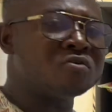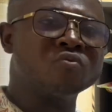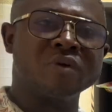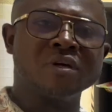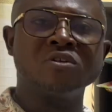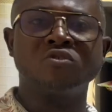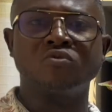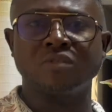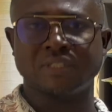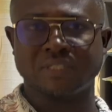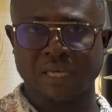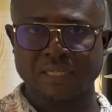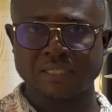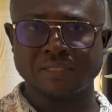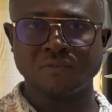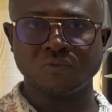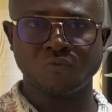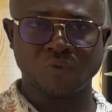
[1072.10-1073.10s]
going to start
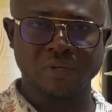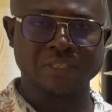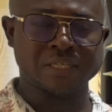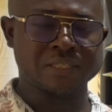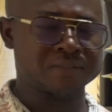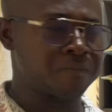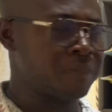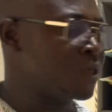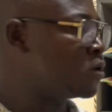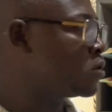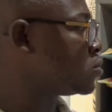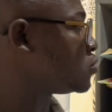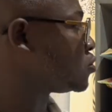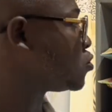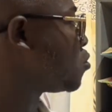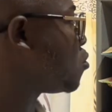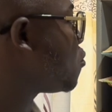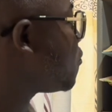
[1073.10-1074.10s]
with it.
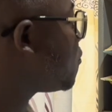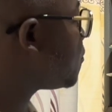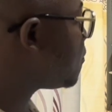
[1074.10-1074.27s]
So